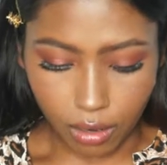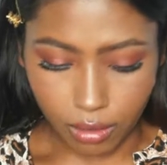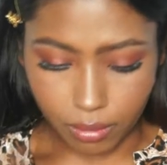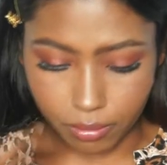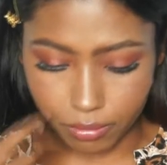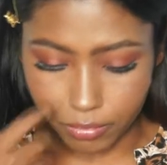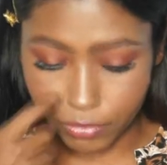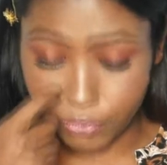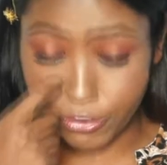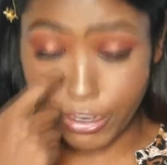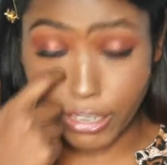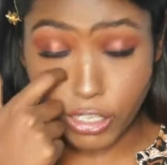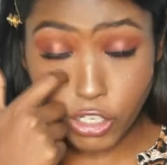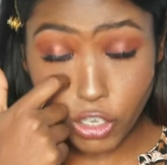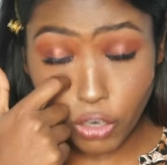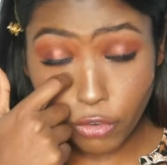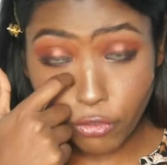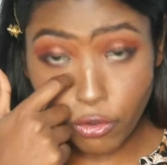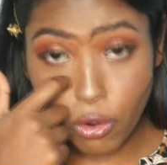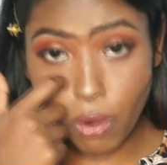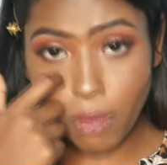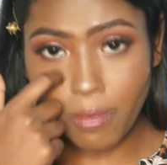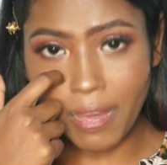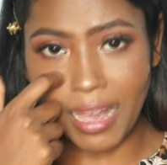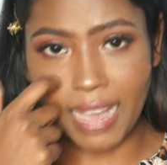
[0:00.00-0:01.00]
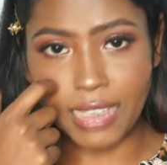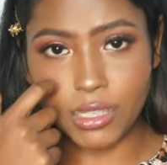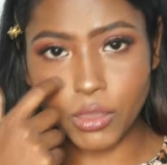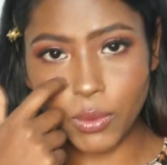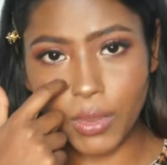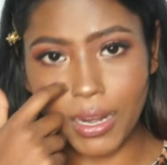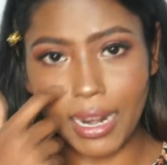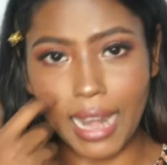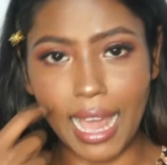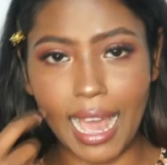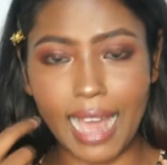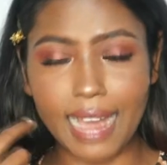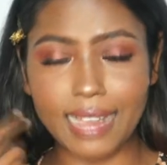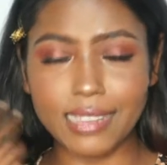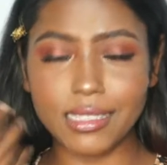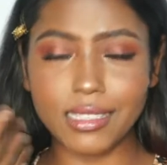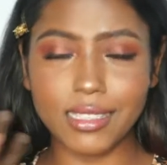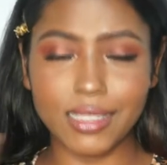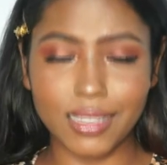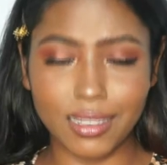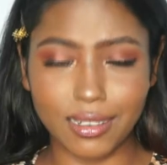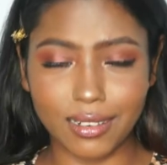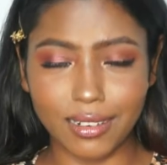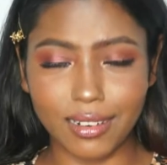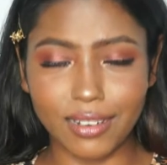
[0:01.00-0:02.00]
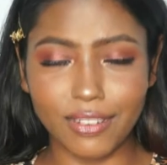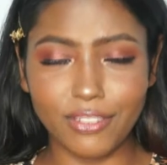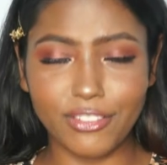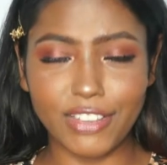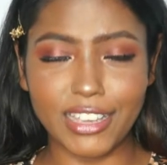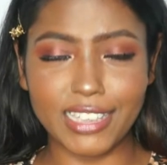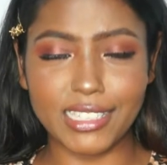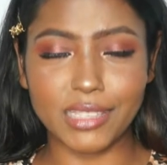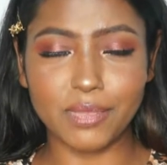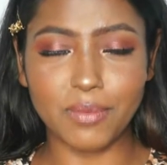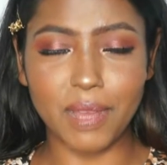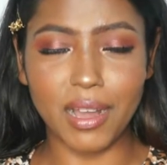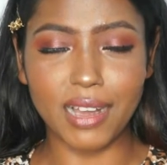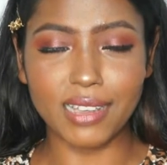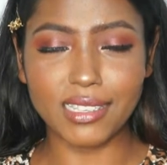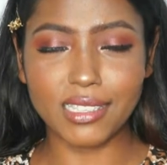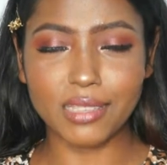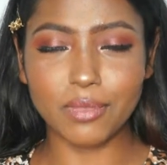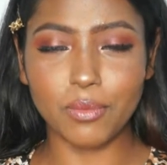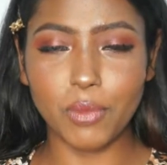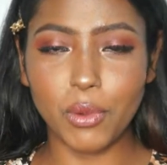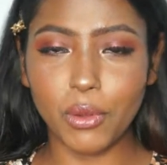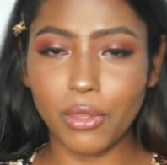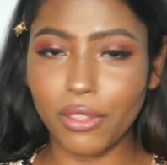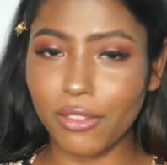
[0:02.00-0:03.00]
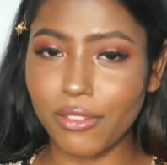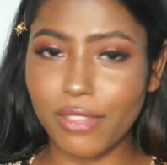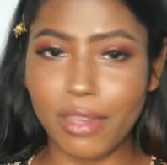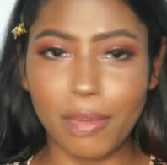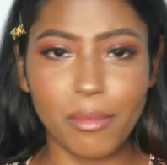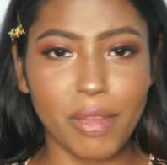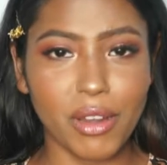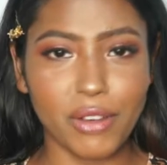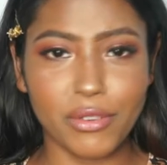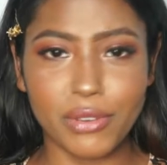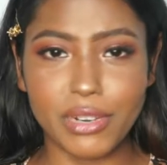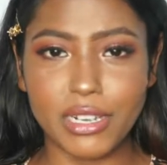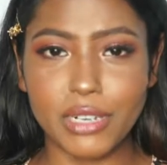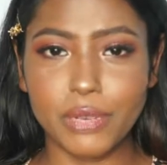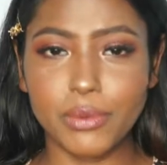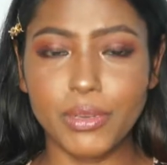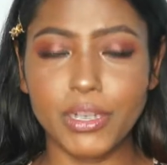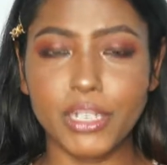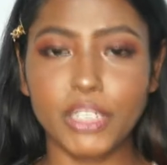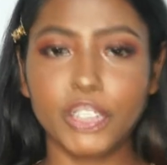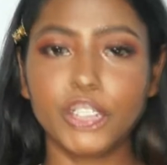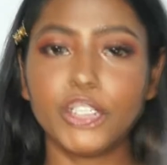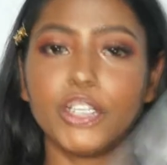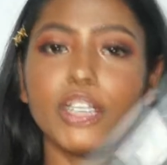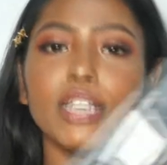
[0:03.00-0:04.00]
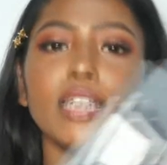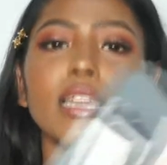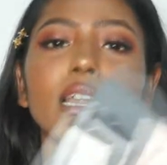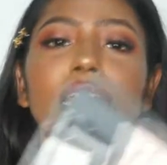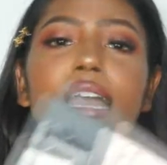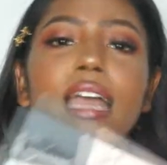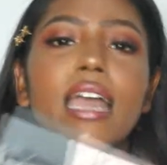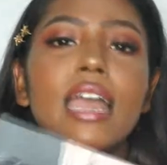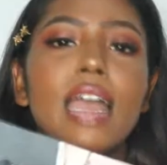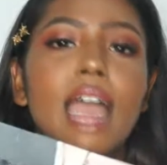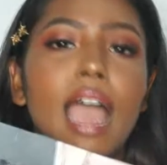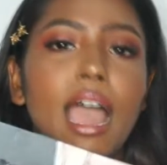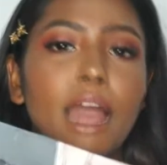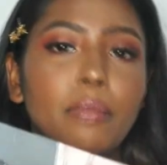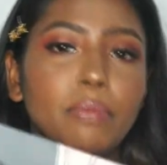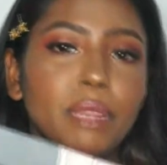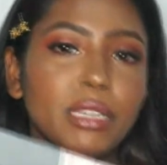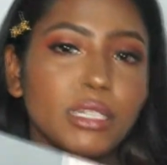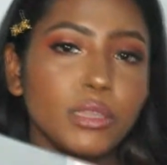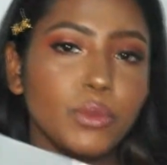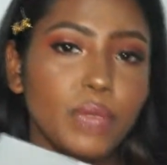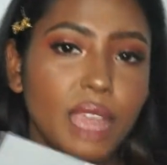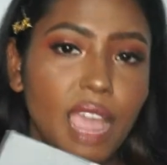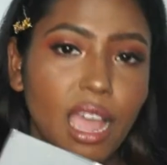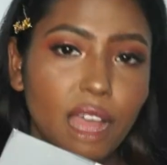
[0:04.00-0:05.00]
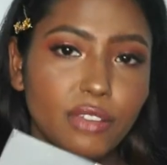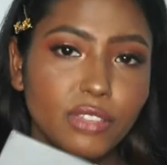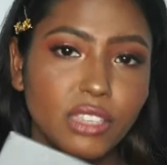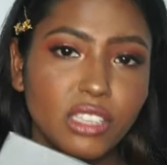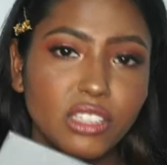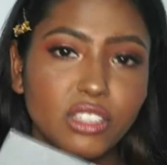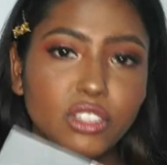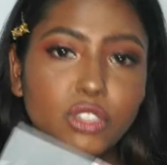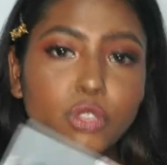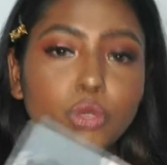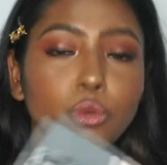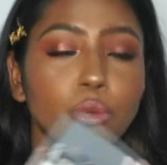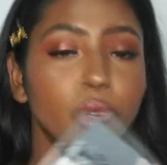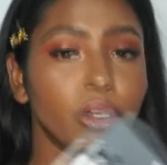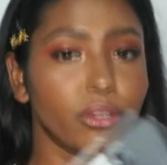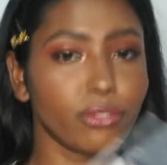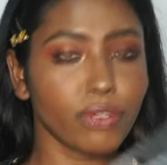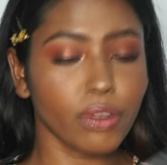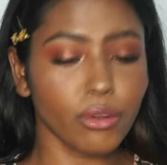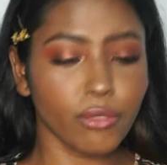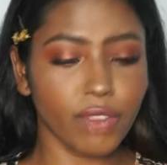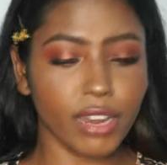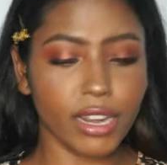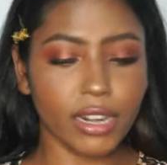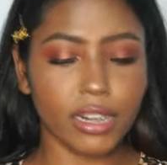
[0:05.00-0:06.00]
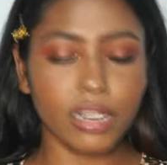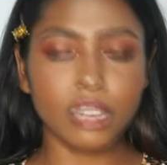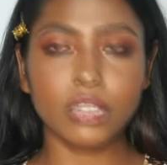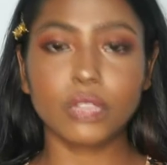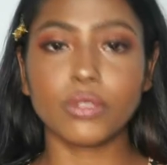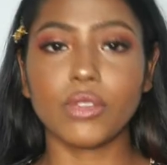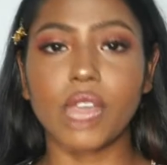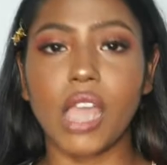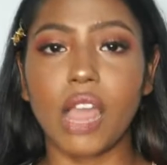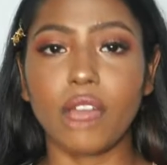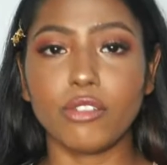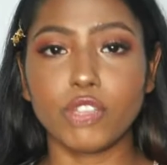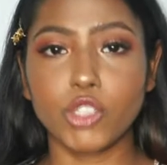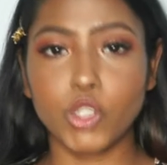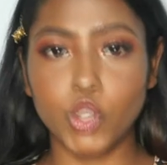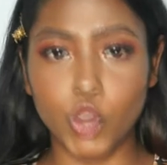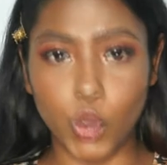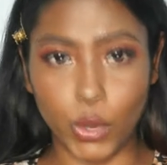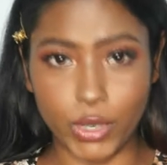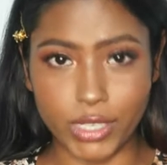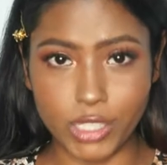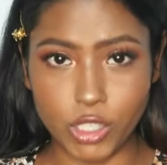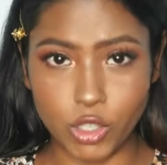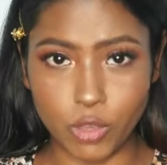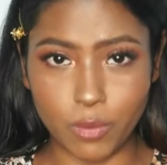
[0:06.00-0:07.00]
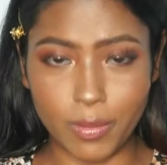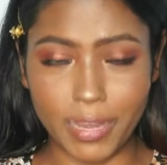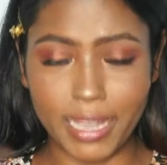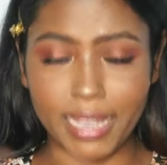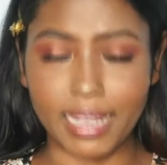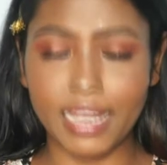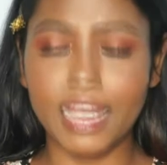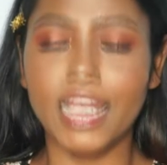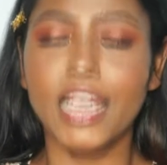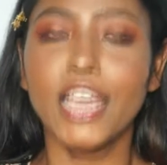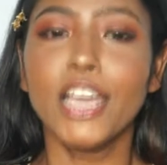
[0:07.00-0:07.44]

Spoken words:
facial foam as well as the face mask. Both of them are really good, and plus we have, since 2 different variants, we have a choice to make.